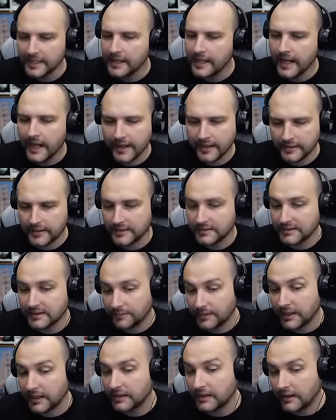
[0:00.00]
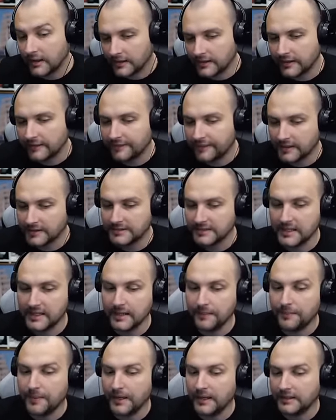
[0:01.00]
and there is a big uh, difference in
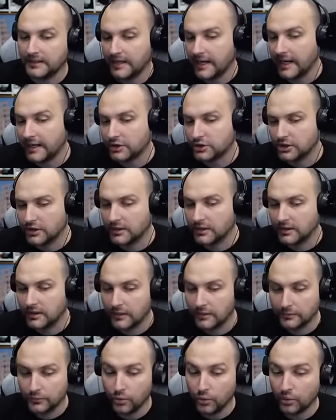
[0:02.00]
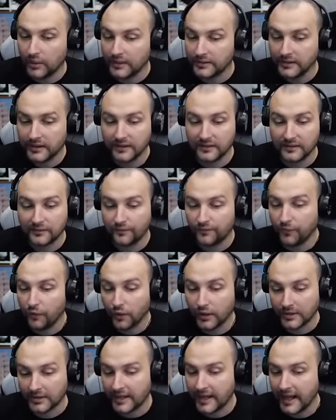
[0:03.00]
the penetration uh, 200
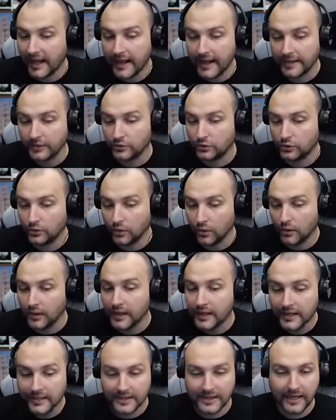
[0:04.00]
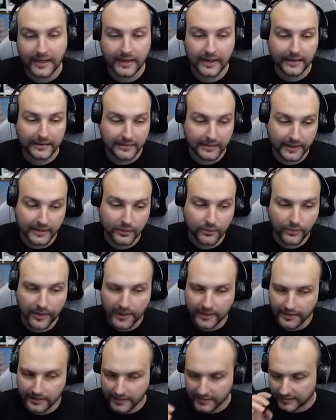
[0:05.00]
248 to
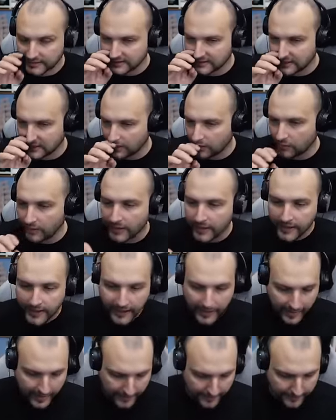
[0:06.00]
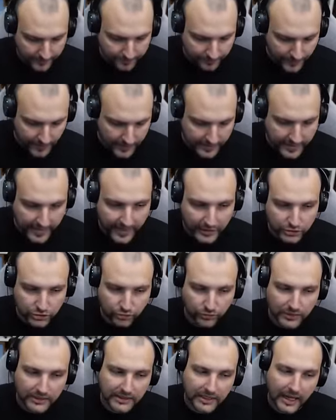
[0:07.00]
320 so um,
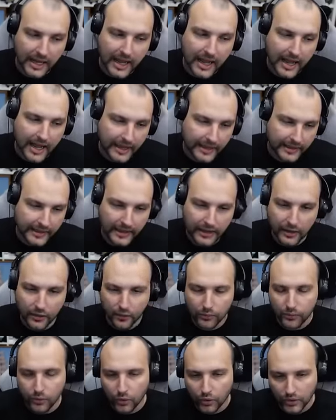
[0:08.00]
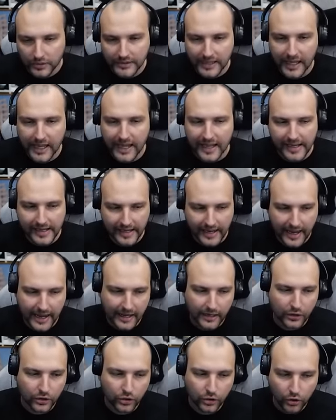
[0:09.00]
that's what I would
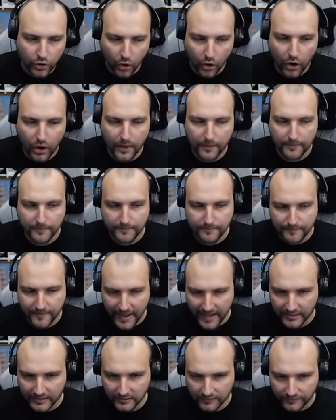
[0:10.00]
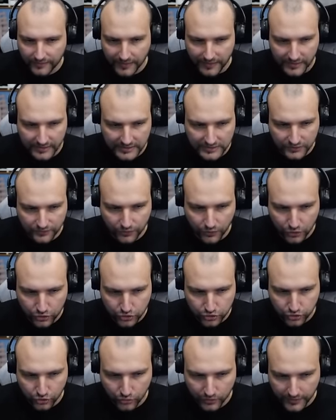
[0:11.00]
recommend fellas for
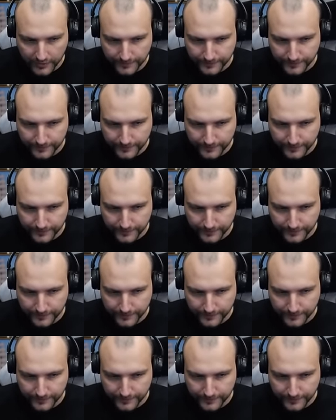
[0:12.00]
sure